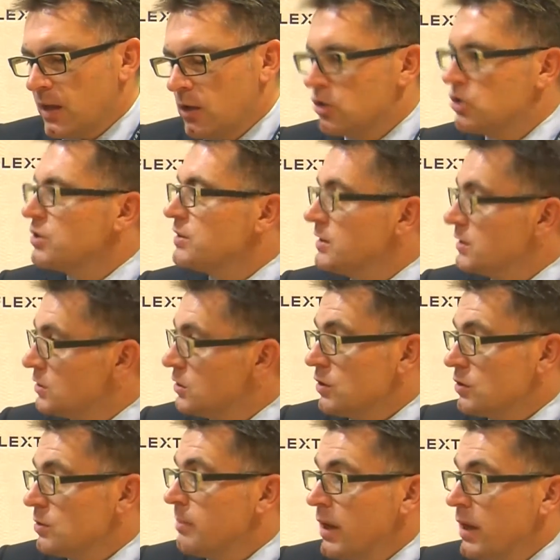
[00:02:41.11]
logistics is
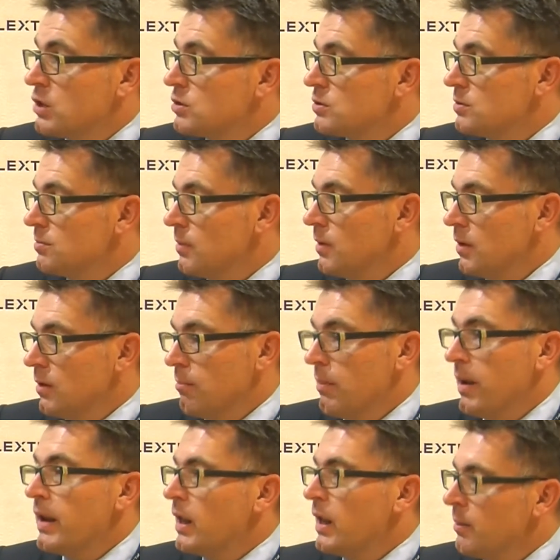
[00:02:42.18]
also managed
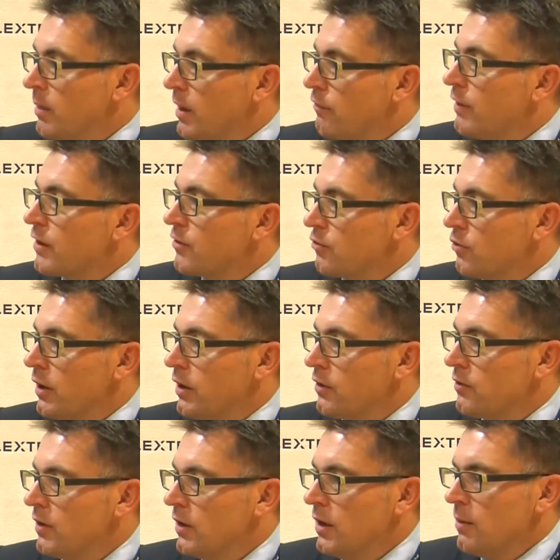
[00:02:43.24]
mainly by Flextronics.